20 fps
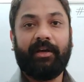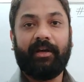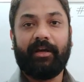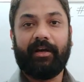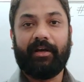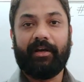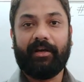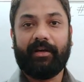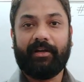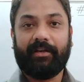
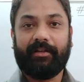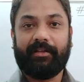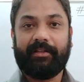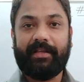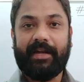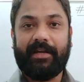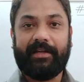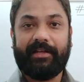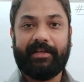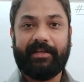
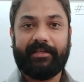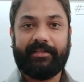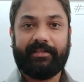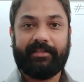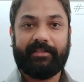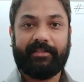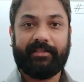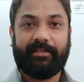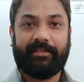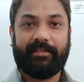that
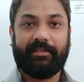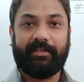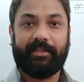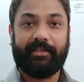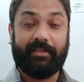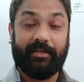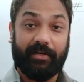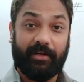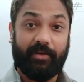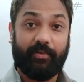is the
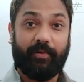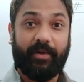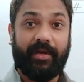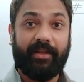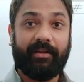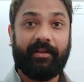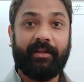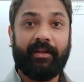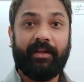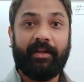third
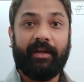one,